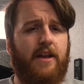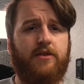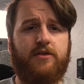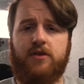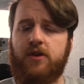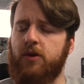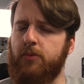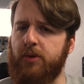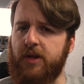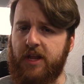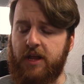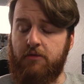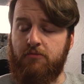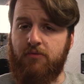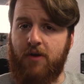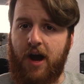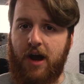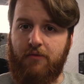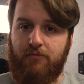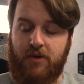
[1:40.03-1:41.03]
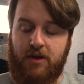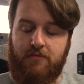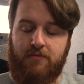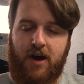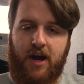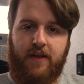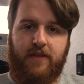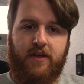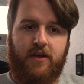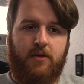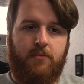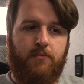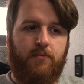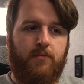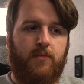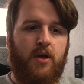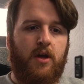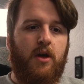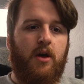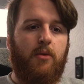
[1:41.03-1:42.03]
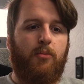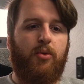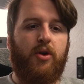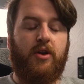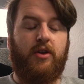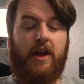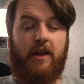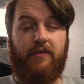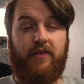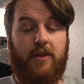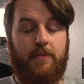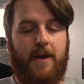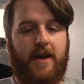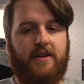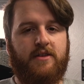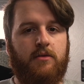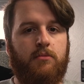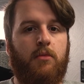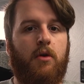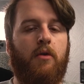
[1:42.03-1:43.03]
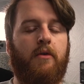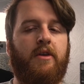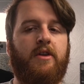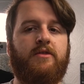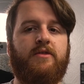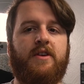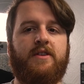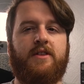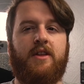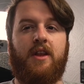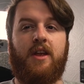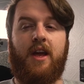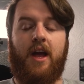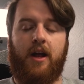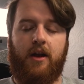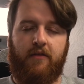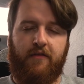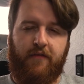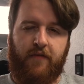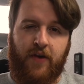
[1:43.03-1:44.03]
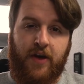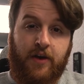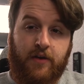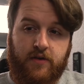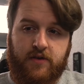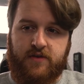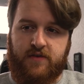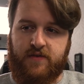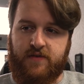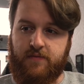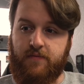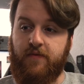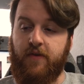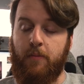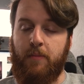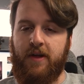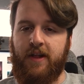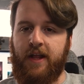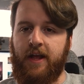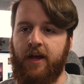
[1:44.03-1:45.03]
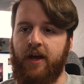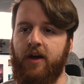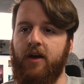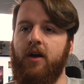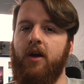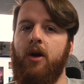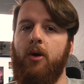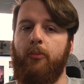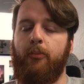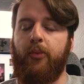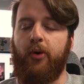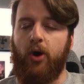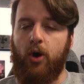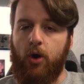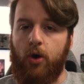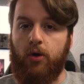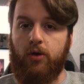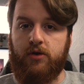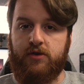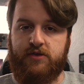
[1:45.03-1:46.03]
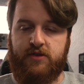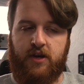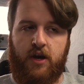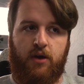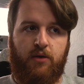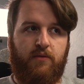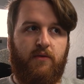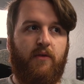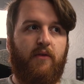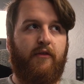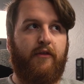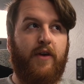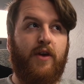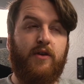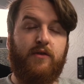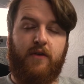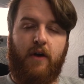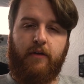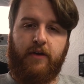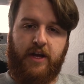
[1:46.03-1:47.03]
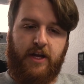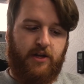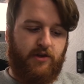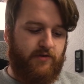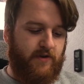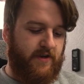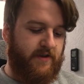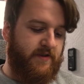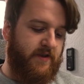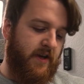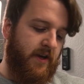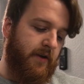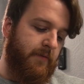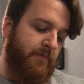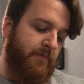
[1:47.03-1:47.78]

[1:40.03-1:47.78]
doesn't completely rewrite them, but it definitely makes them more interesting and kind of feels familiar, but also feels very interesting.